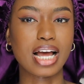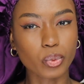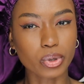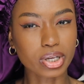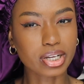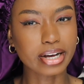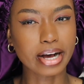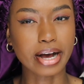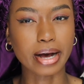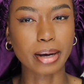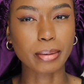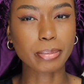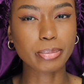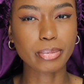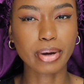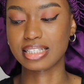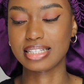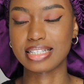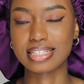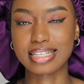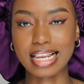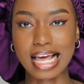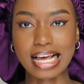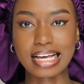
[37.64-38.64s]
wig cap.
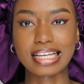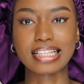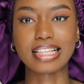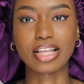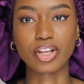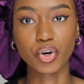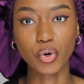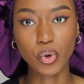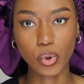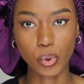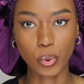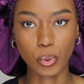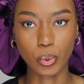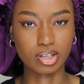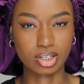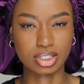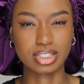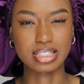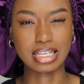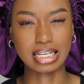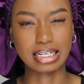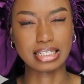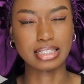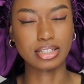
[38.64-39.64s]
It's like they know you're
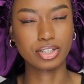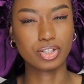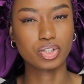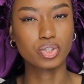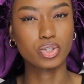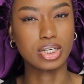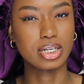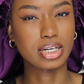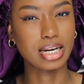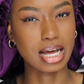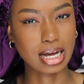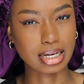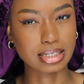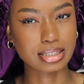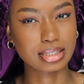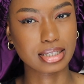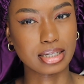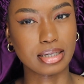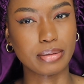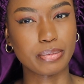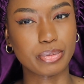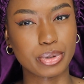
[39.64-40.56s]
sending it to a dark skin